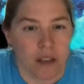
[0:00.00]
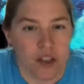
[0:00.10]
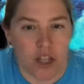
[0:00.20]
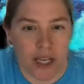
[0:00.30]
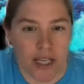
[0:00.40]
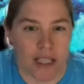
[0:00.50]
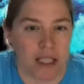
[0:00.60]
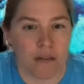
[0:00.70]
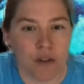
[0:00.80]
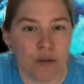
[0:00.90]
Janice,
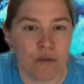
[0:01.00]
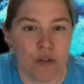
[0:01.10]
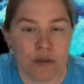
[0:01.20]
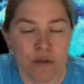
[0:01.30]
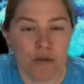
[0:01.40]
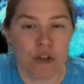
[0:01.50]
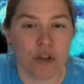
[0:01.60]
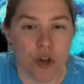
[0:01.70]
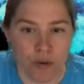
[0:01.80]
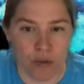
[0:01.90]
if you do
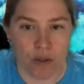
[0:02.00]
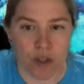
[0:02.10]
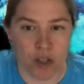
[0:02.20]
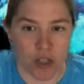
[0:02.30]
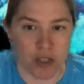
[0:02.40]
shows with your dogs,